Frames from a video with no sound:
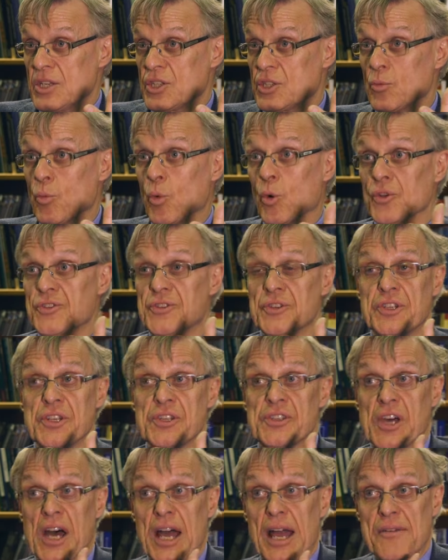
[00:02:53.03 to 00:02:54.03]
towards a
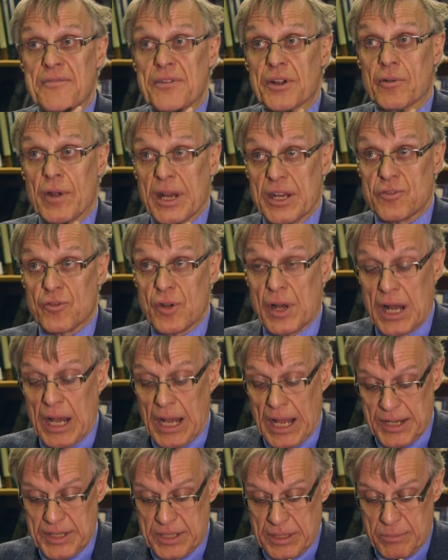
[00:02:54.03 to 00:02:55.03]
desire for greater
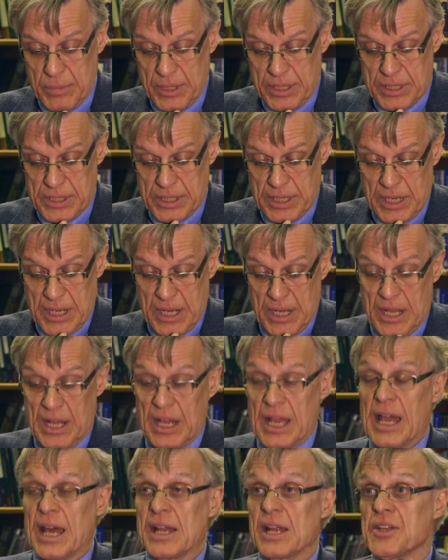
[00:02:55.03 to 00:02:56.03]
enlightenment,
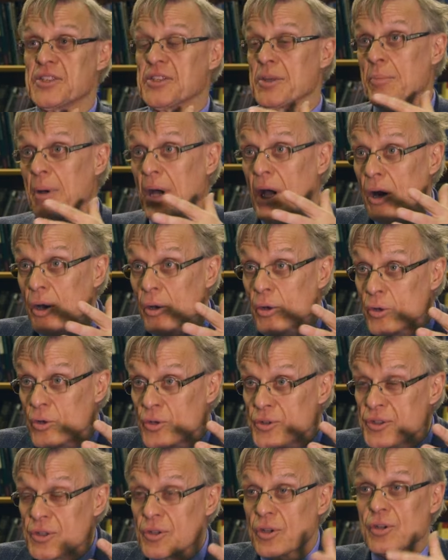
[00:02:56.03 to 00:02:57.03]
and I
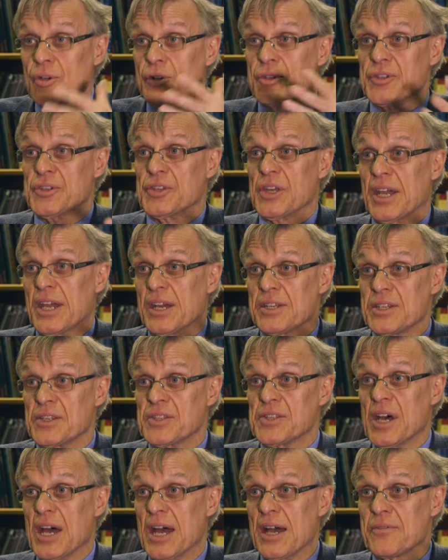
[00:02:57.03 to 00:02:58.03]
suppose you could say a
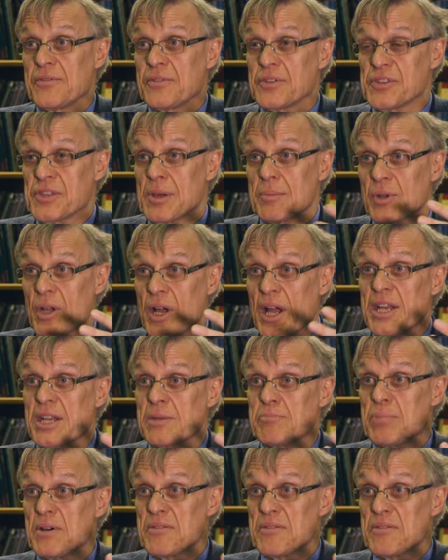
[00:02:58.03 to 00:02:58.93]
desire for some kind of